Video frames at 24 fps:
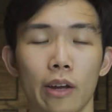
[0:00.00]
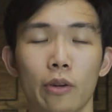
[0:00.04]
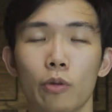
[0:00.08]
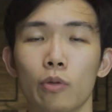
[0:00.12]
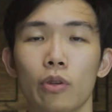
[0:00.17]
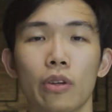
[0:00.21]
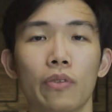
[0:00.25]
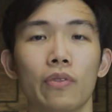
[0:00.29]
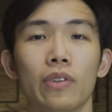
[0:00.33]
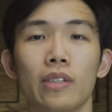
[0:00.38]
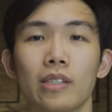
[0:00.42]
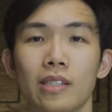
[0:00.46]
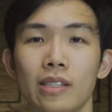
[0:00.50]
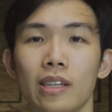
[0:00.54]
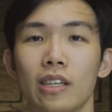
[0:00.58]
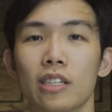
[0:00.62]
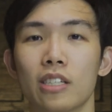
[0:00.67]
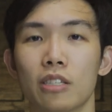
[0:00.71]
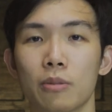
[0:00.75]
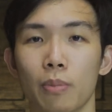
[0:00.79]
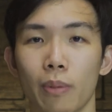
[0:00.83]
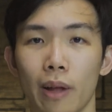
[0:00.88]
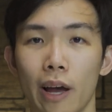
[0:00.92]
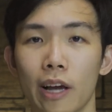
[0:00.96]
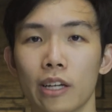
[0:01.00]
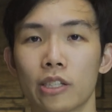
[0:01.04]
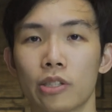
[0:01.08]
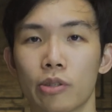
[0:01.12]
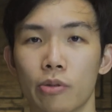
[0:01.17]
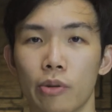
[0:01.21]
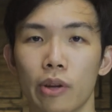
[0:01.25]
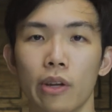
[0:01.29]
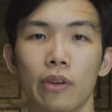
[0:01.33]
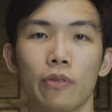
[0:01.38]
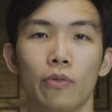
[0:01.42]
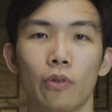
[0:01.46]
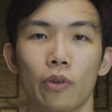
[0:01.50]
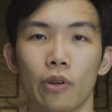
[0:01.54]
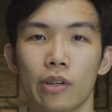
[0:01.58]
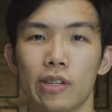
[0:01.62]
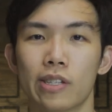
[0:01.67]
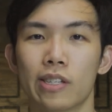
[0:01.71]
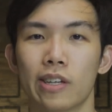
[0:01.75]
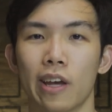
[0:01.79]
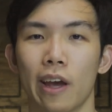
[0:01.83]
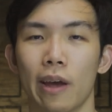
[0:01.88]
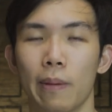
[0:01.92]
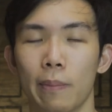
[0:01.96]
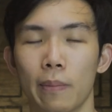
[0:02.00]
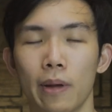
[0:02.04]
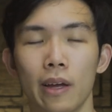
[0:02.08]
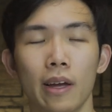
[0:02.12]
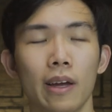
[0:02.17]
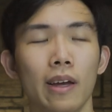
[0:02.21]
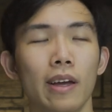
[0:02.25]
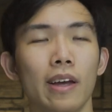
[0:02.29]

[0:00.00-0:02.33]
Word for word: I don't even see a splash screen for this game.